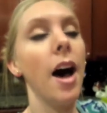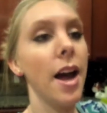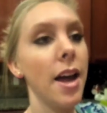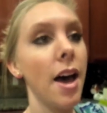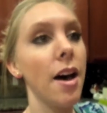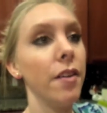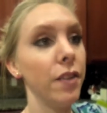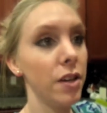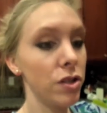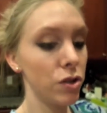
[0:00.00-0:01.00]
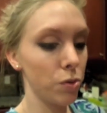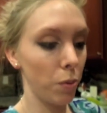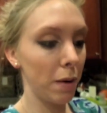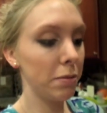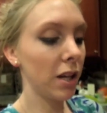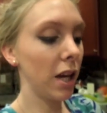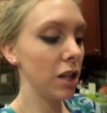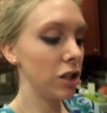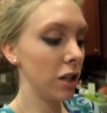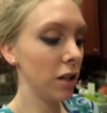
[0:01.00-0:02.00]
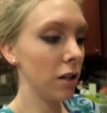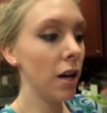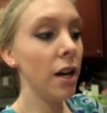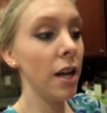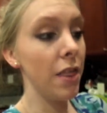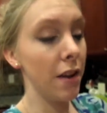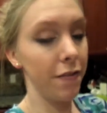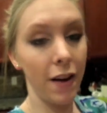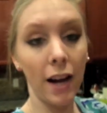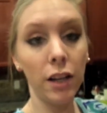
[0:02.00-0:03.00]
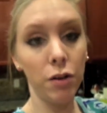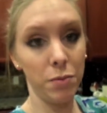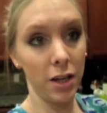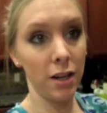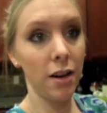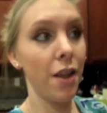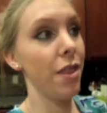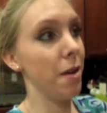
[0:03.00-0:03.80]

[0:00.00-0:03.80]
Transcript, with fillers: I have swept the kitchen then vacuumed it,